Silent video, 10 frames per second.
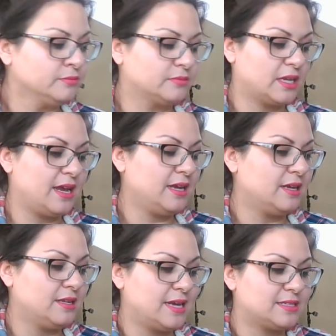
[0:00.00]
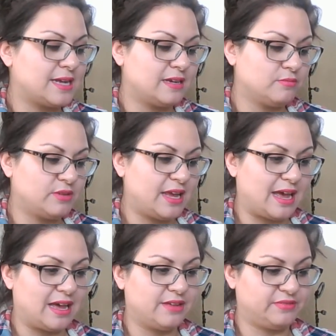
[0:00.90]
Okay, next item we
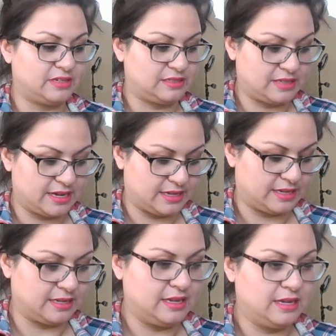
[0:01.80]
have is like a